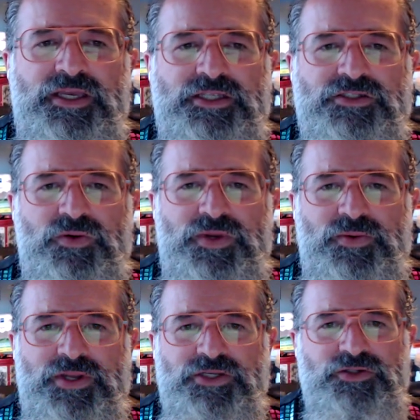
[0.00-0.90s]
And so what
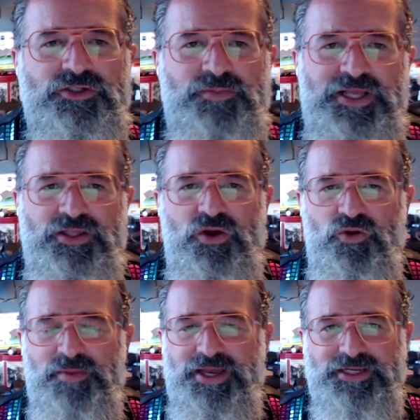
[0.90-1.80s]
I want to do is play the
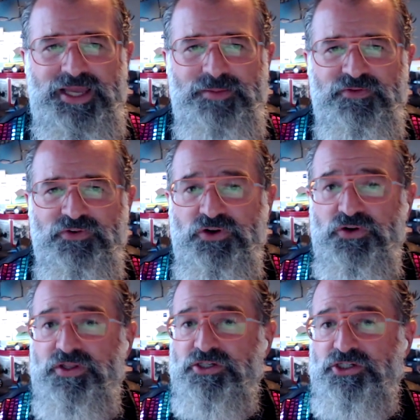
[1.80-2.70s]
whole mind game. If you're
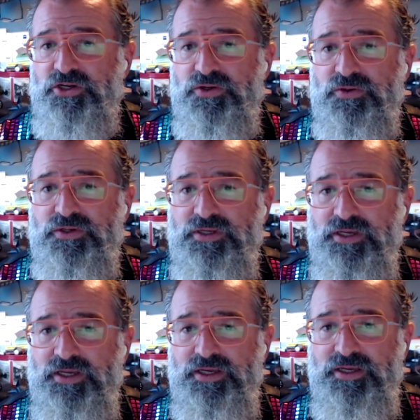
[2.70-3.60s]
new to the show,
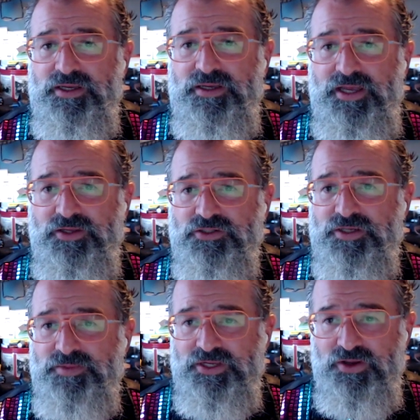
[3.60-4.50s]
I use
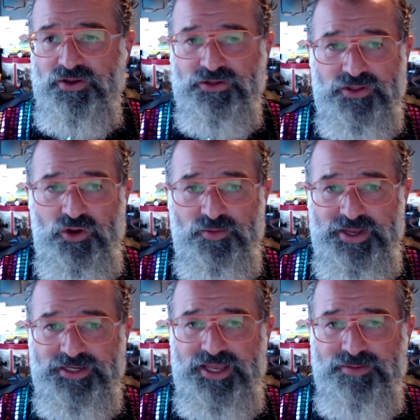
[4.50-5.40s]
something called the whole
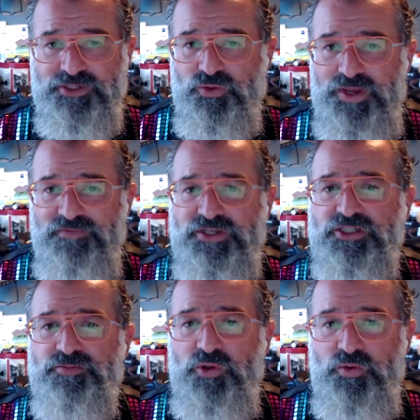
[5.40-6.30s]
mind game. It's a way of
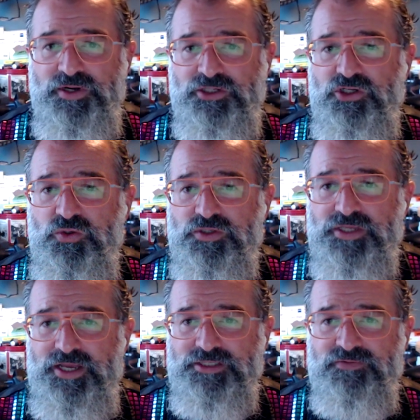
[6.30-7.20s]
exploring two
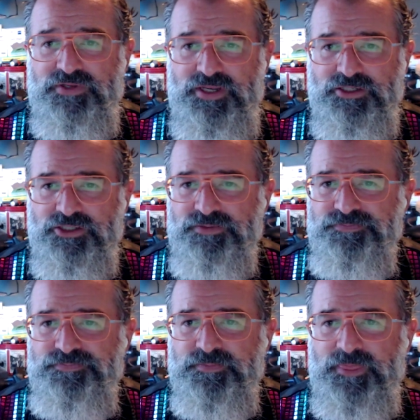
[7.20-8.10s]
sides of
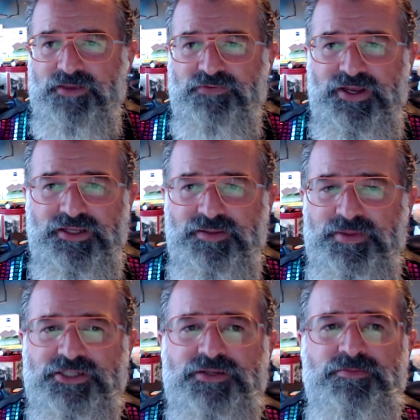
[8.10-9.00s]
attention, finding the
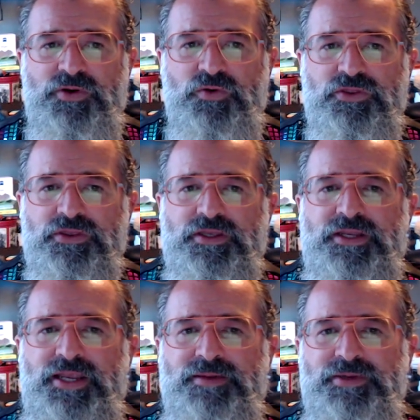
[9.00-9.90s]
best of both,
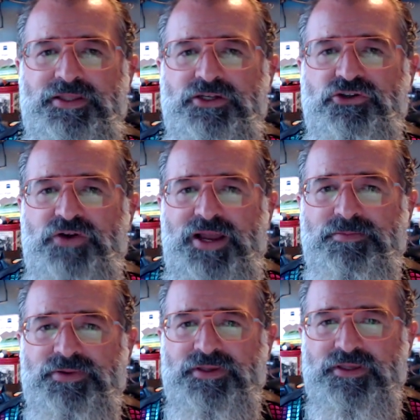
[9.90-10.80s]
and naming the
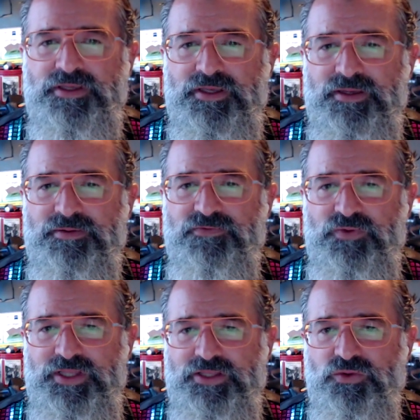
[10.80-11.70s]
trap
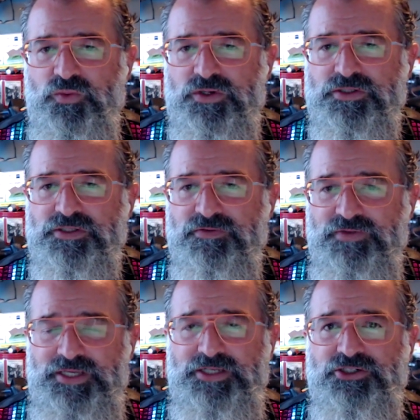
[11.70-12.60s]
if we let the worst
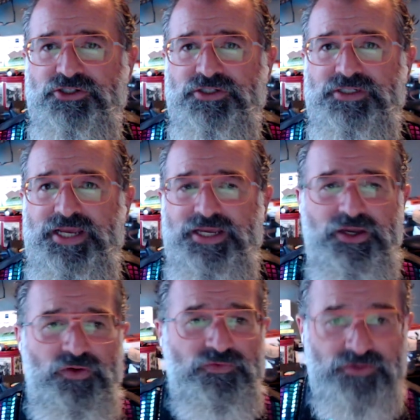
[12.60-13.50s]
of each
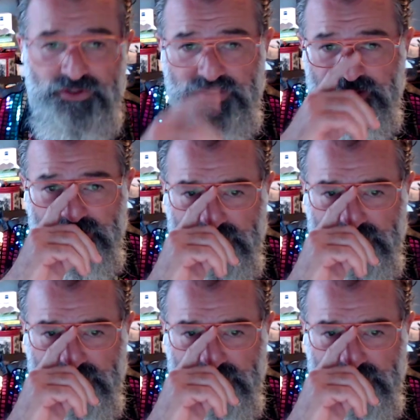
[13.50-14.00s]
take over.